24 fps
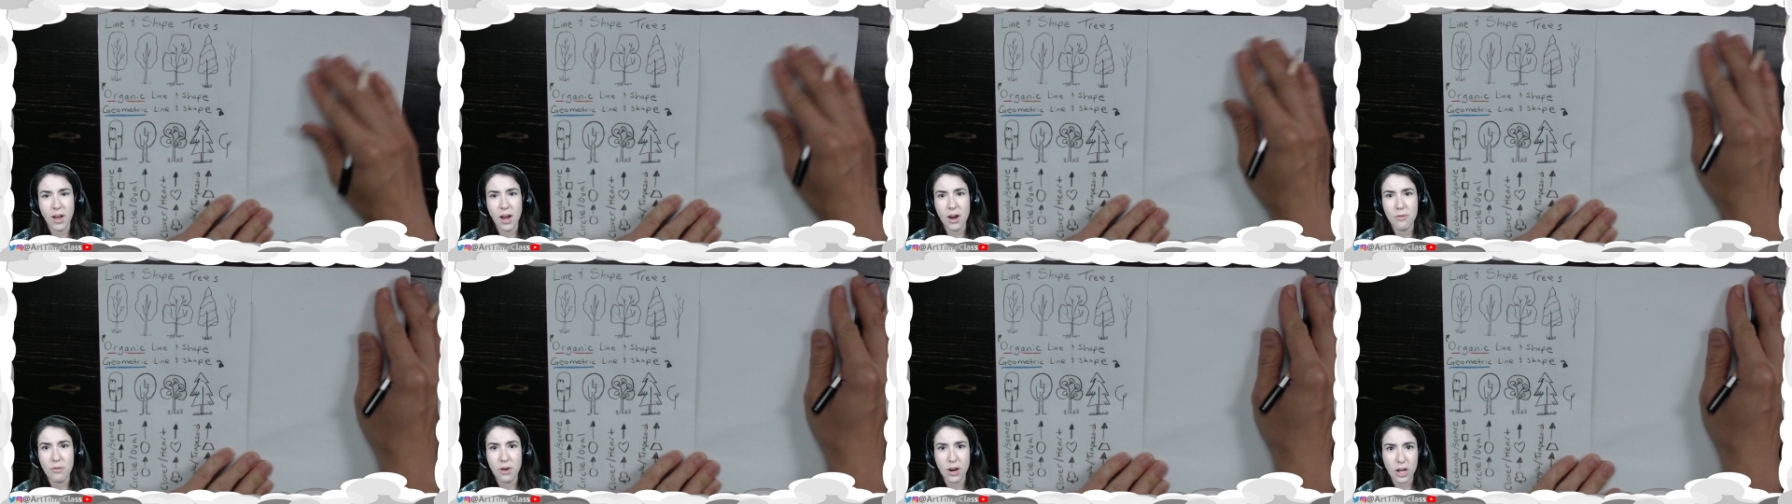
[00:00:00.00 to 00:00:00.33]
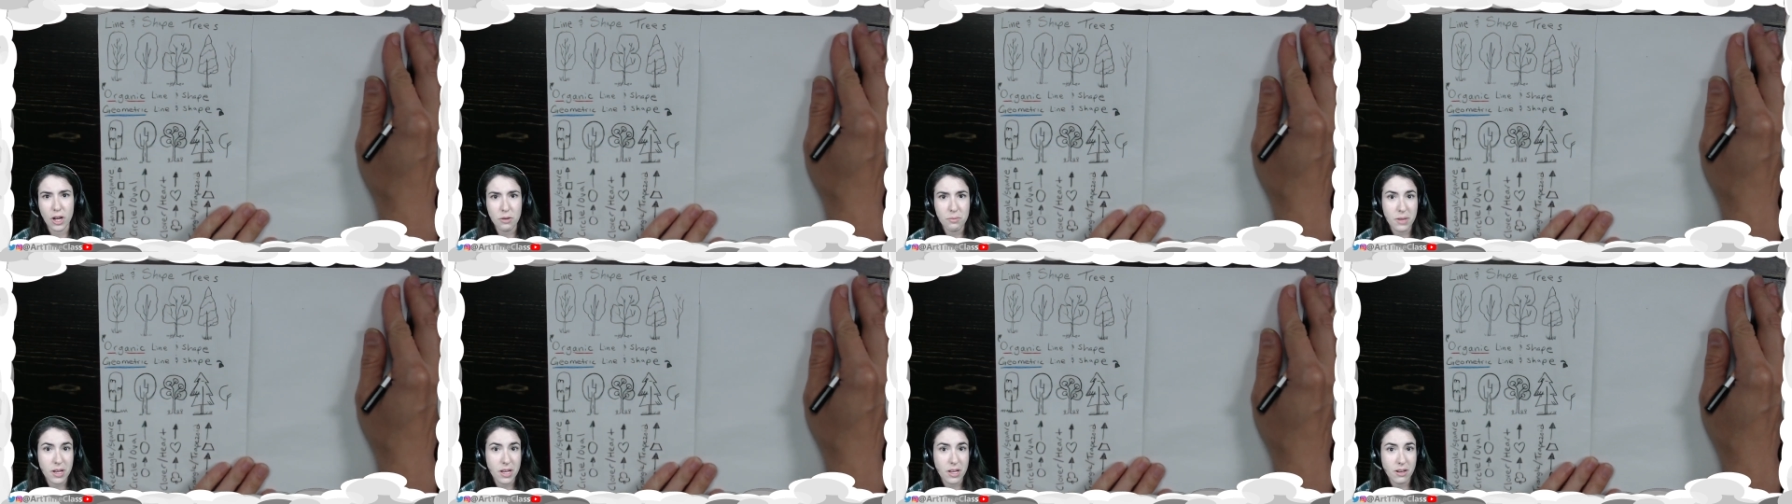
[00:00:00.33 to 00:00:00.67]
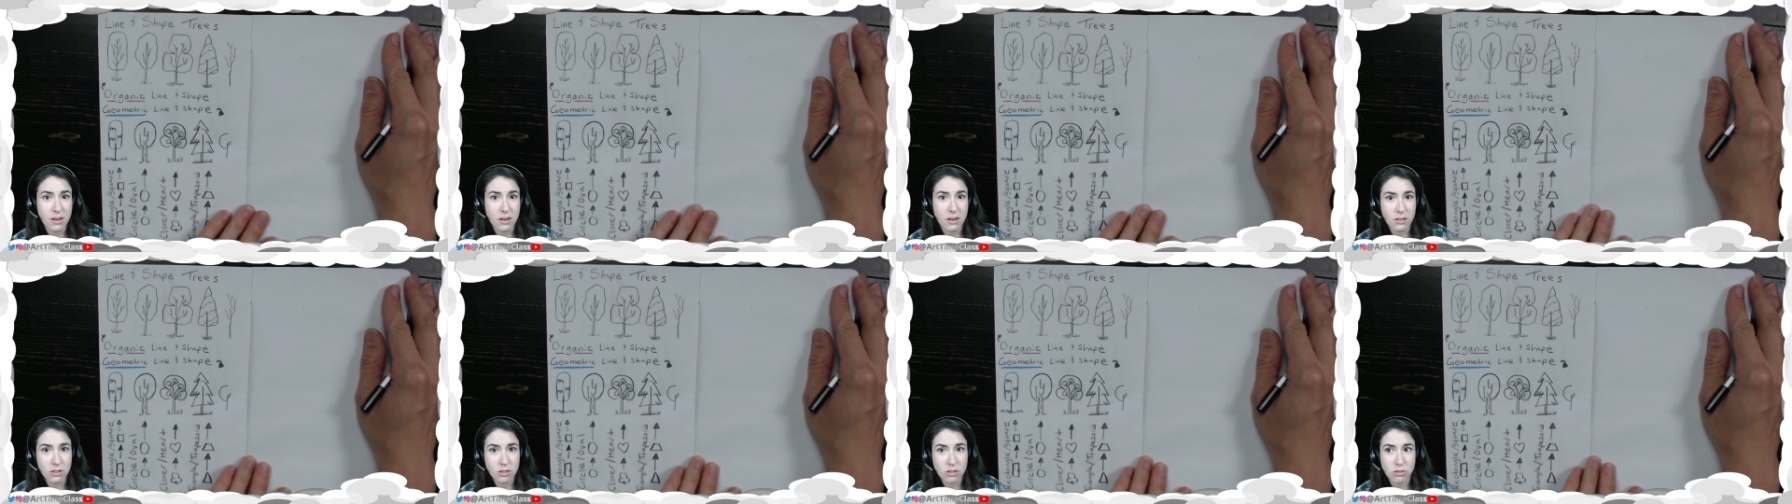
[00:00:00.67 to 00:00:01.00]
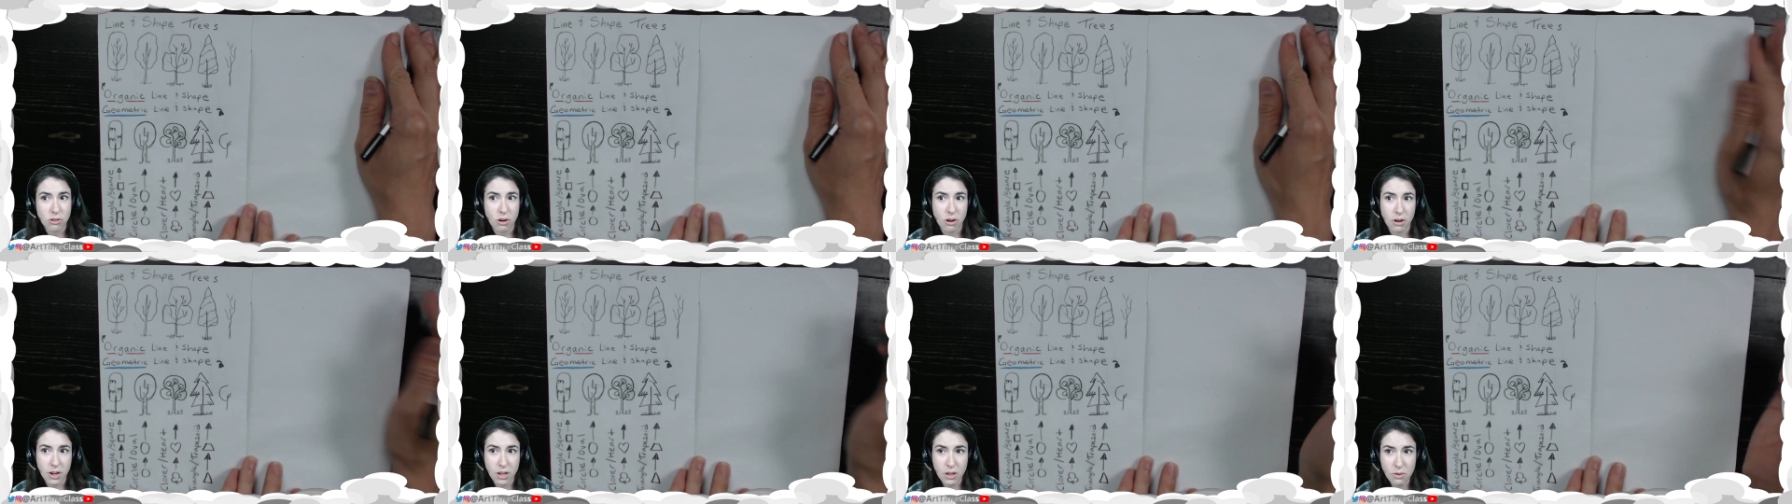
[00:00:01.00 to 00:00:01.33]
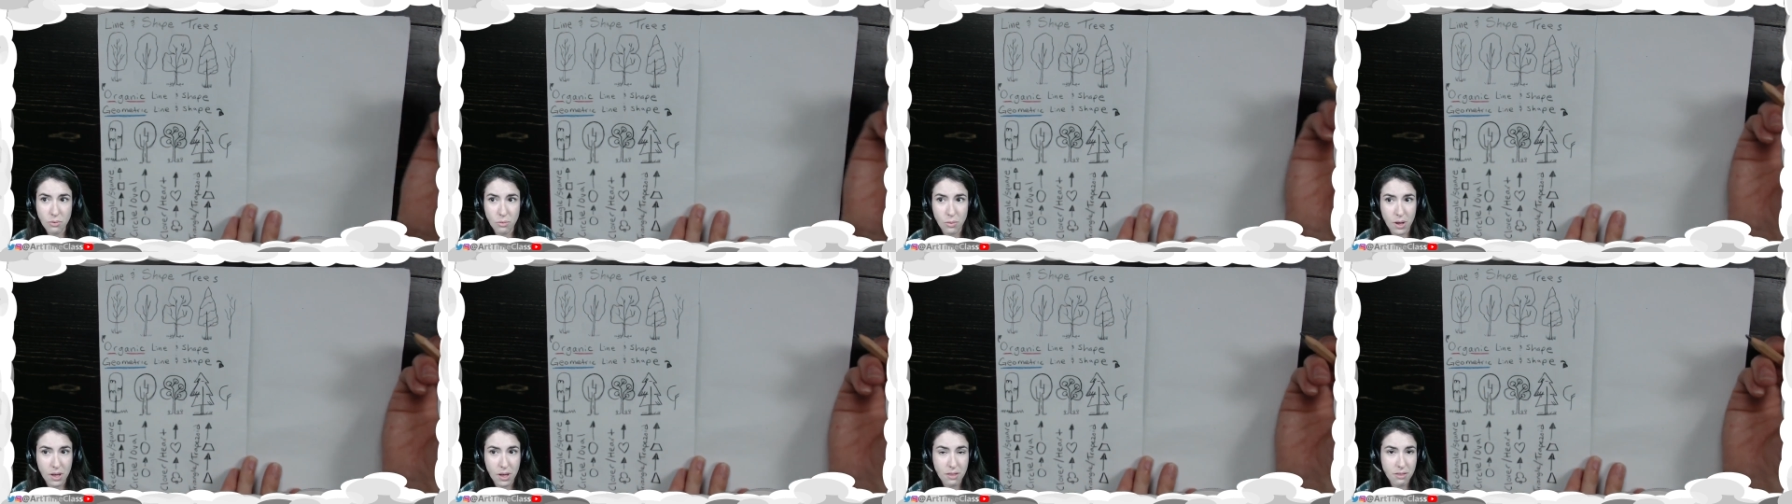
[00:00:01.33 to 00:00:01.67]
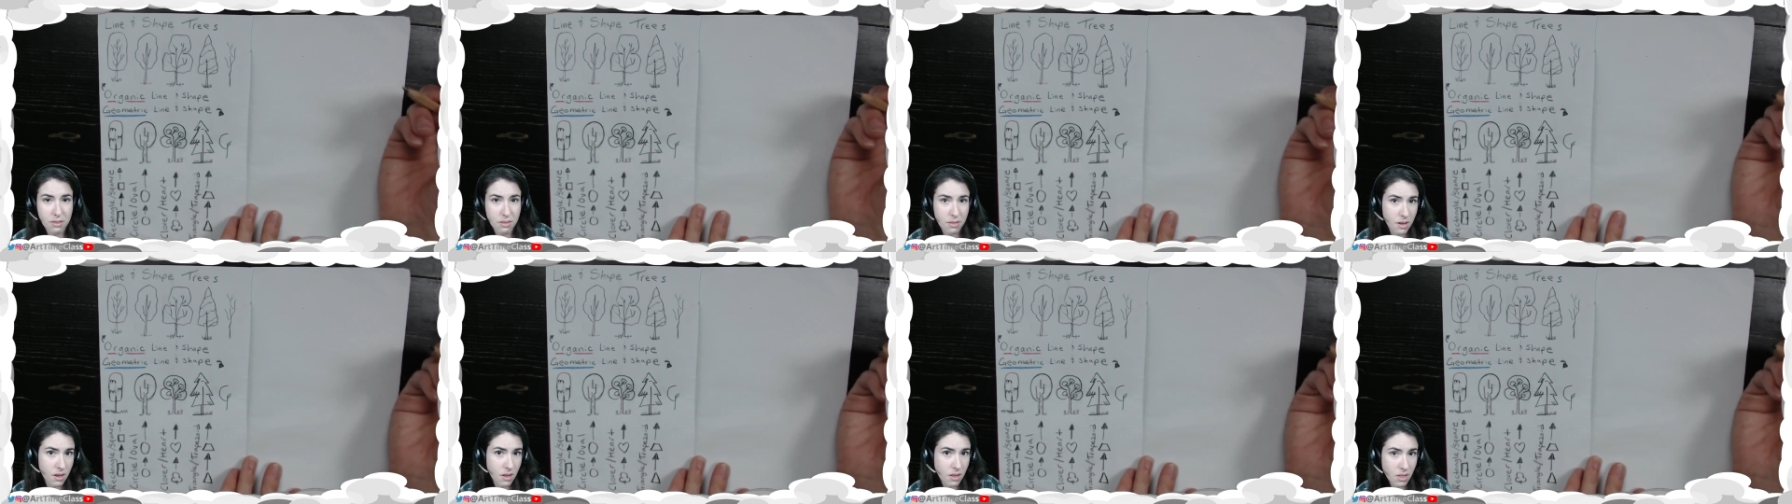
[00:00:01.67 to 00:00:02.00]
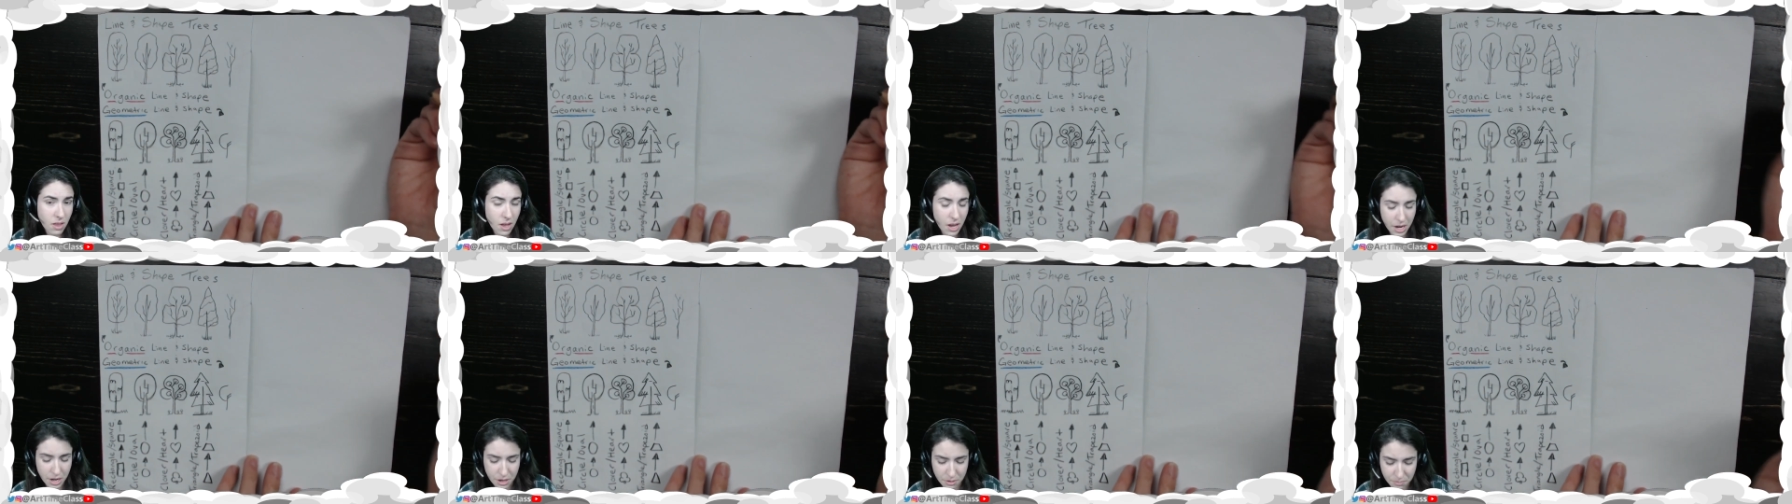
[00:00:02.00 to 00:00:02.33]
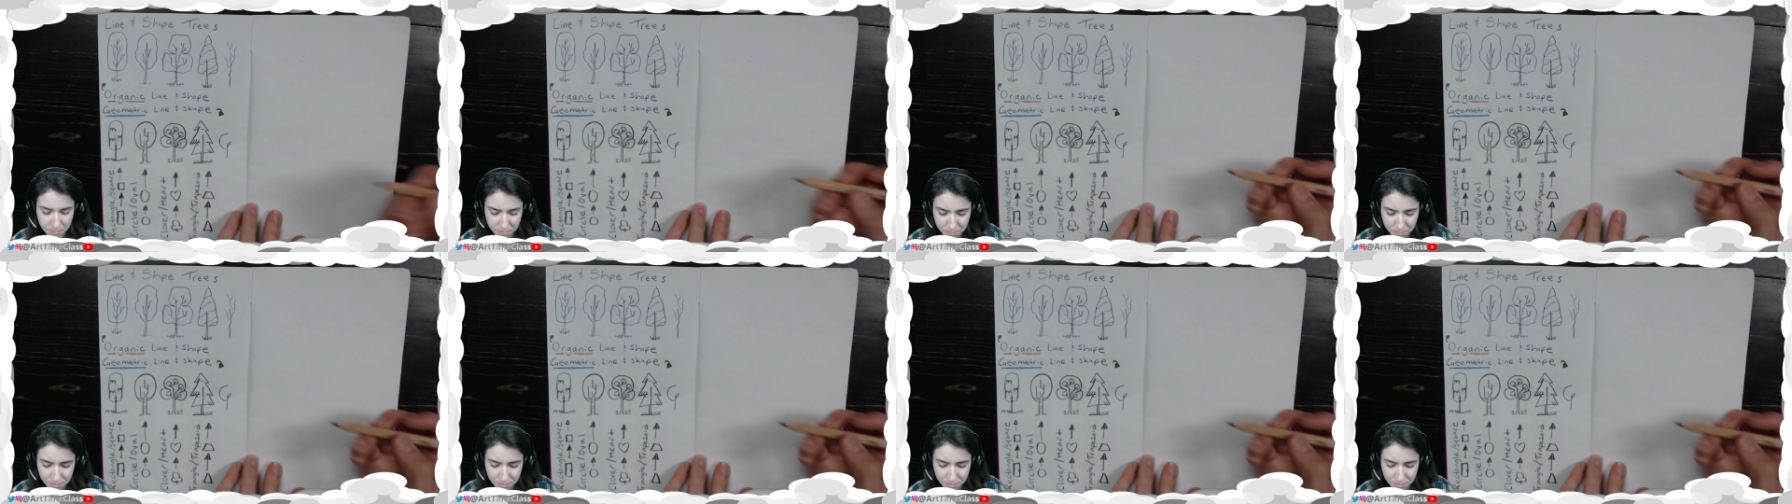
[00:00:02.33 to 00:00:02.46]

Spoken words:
recommend starting with a line.